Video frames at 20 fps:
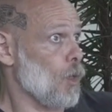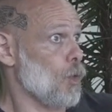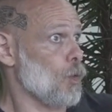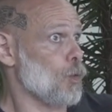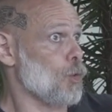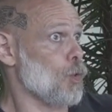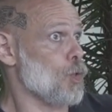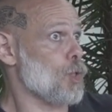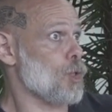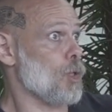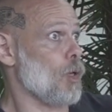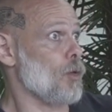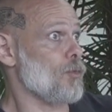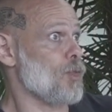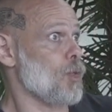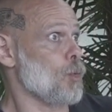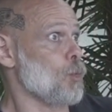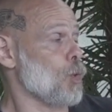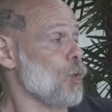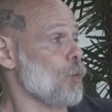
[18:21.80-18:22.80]
the
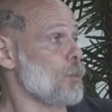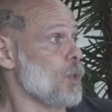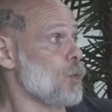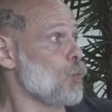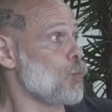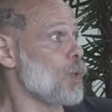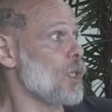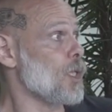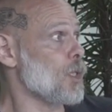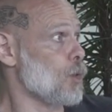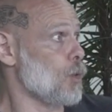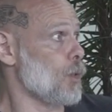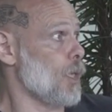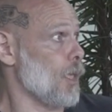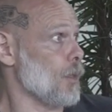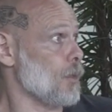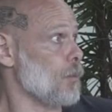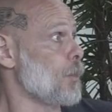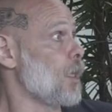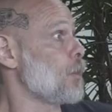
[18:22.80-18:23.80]
stuff you want to be really good
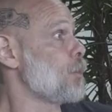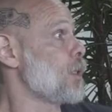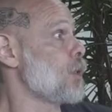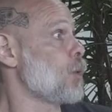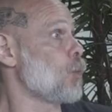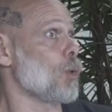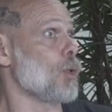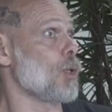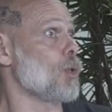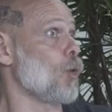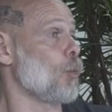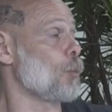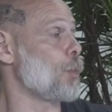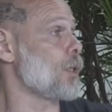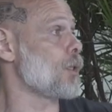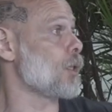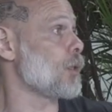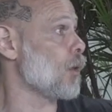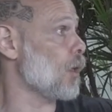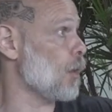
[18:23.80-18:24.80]
at. Maybe you want to
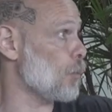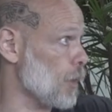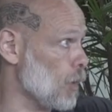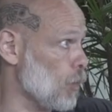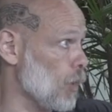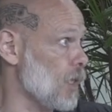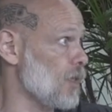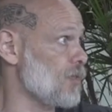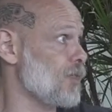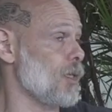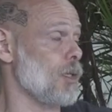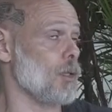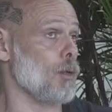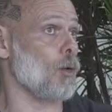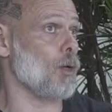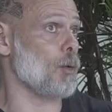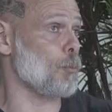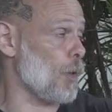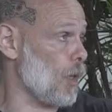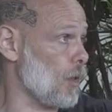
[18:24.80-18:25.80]
compete in Olympic weightlifting
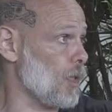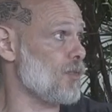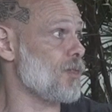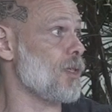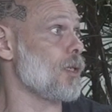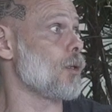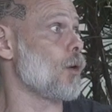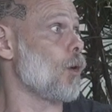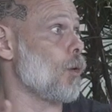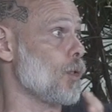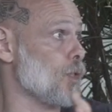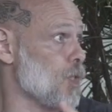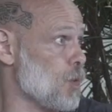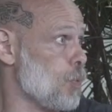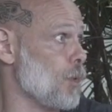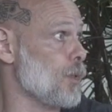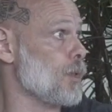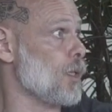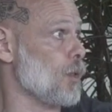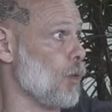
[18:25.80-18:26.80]
or in powerlifting or in
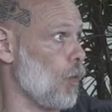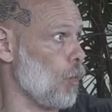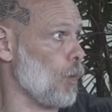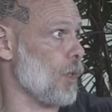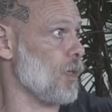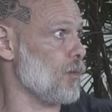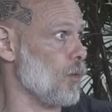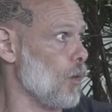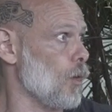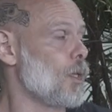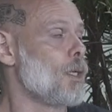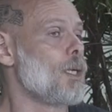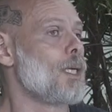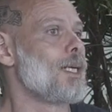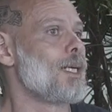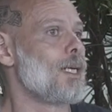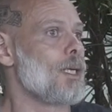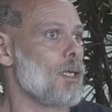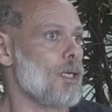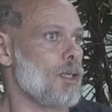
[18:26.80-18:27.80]
sprinting or whatever.
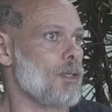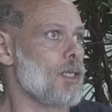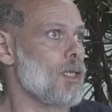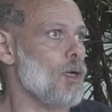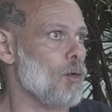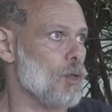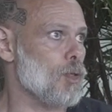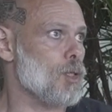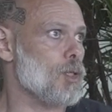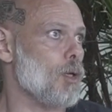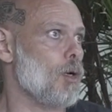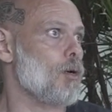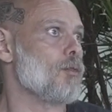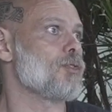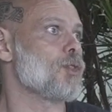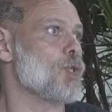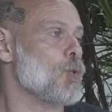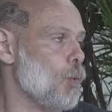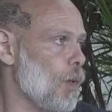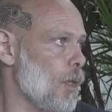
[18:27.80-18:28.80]
The other
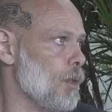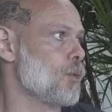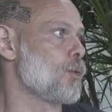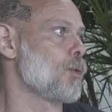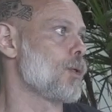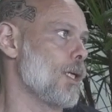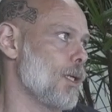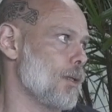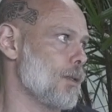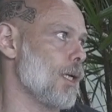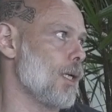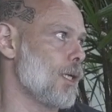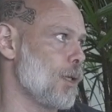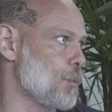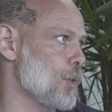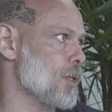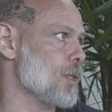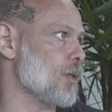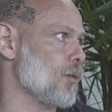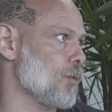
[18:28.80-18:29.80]
stuff, try to get
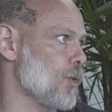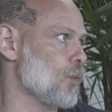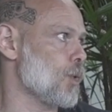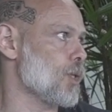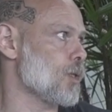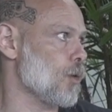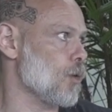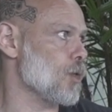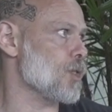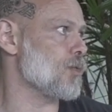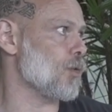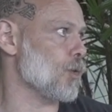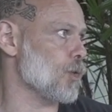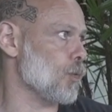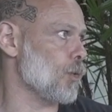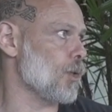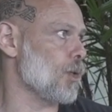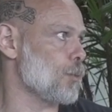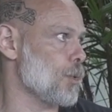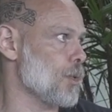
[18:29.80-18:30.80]
80% of the results for
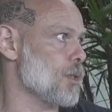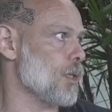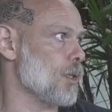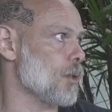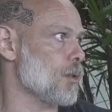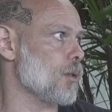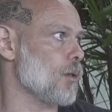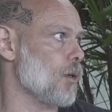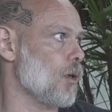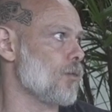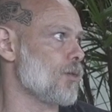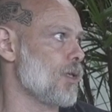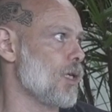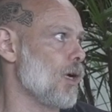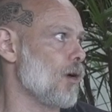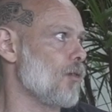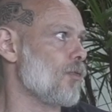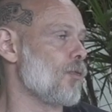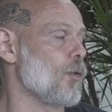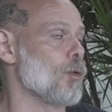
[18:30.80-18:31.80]
20% of the
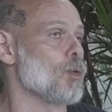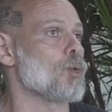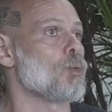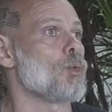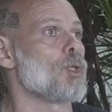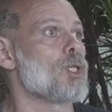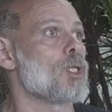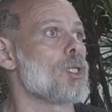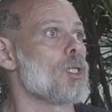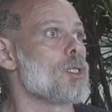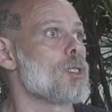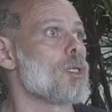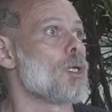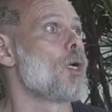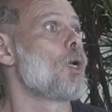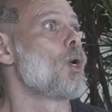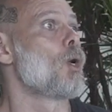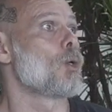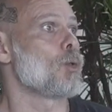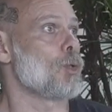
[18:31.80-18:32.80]
effort, which is
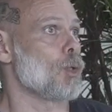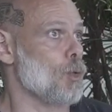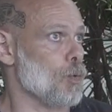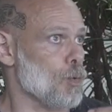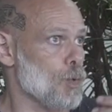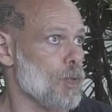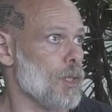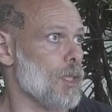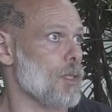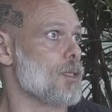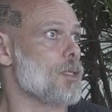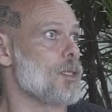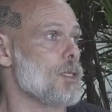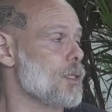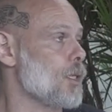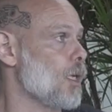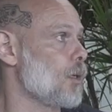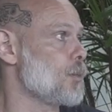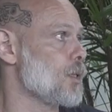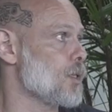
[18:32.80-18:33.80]
the conjugate
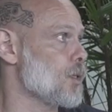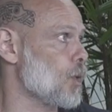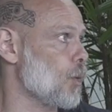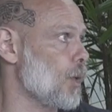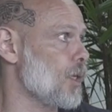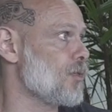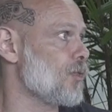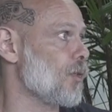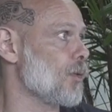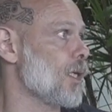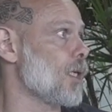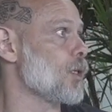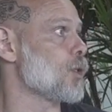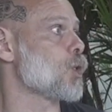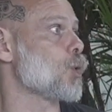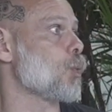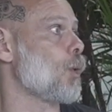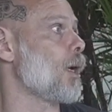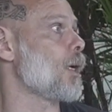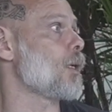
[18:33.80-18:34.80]
system is great for that.
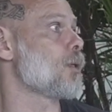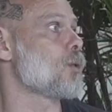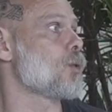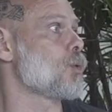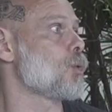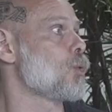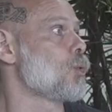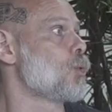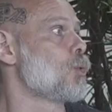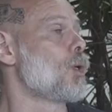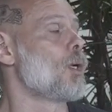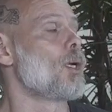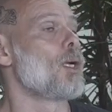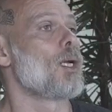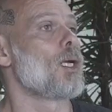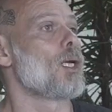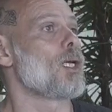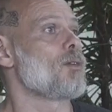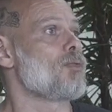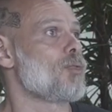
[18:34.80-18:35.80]
Try to,
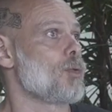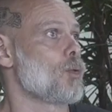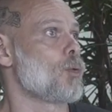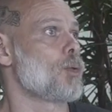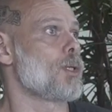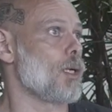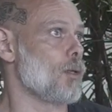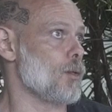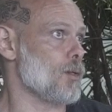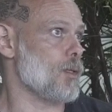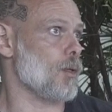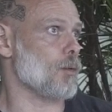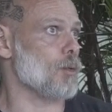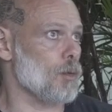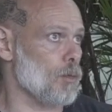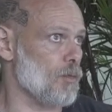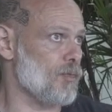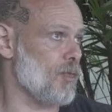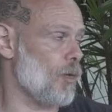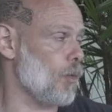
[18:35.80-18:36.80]
if you're good at a
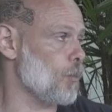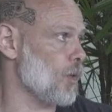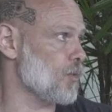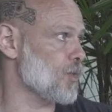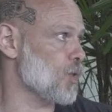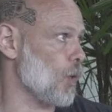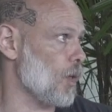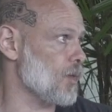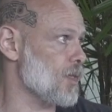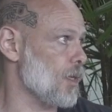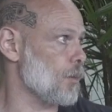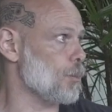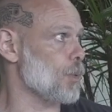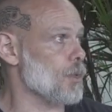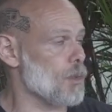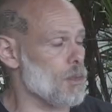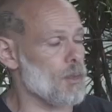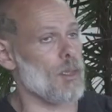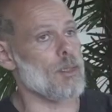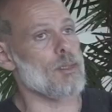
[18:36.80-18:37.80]
certain form of tricep
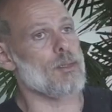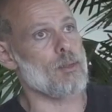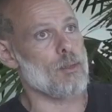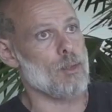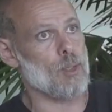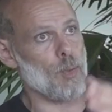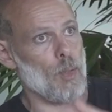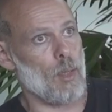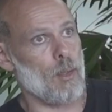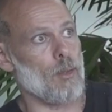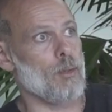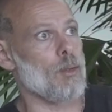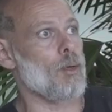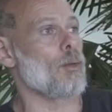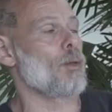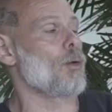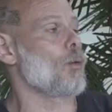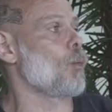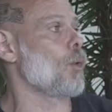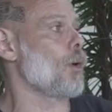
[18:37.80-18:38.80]
exercise, try
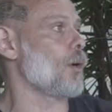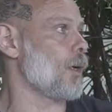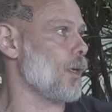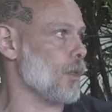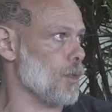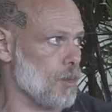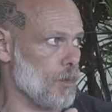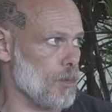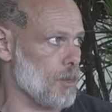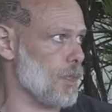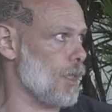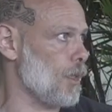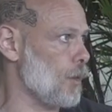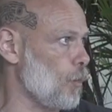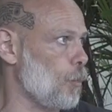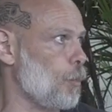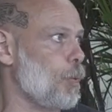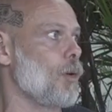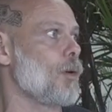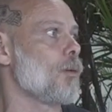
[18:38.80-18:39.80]
another one, like just get a
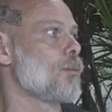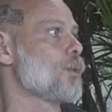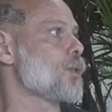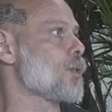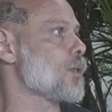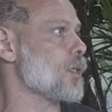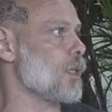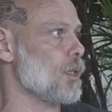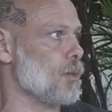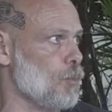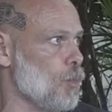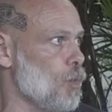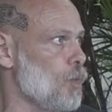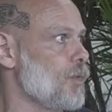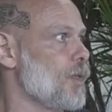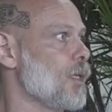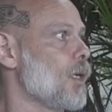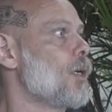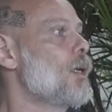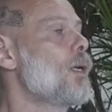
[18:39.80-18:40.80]
pump, just get
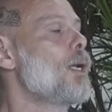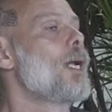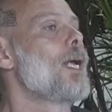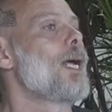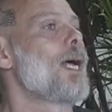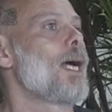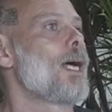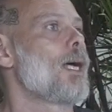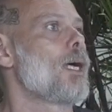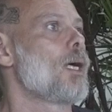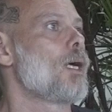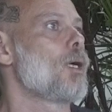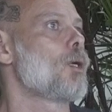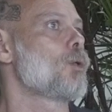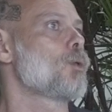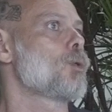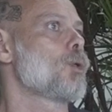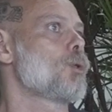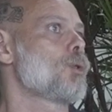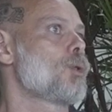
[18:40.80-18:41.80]
moving.
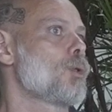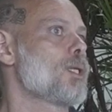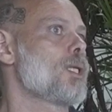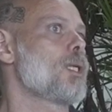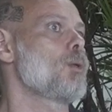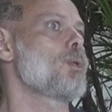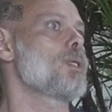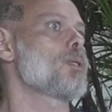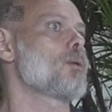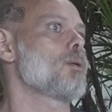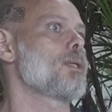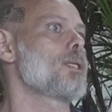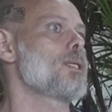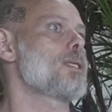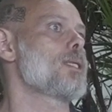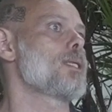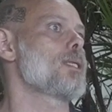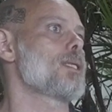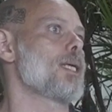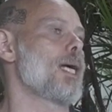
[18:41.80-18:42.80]
The key with all
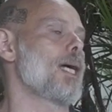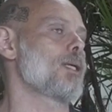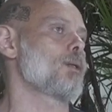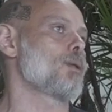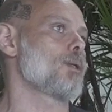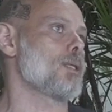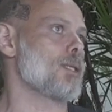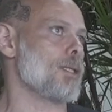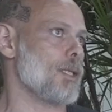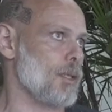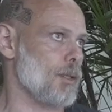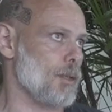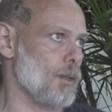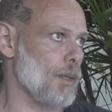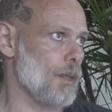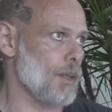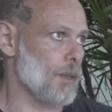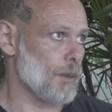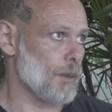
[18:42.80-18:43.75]
this is understand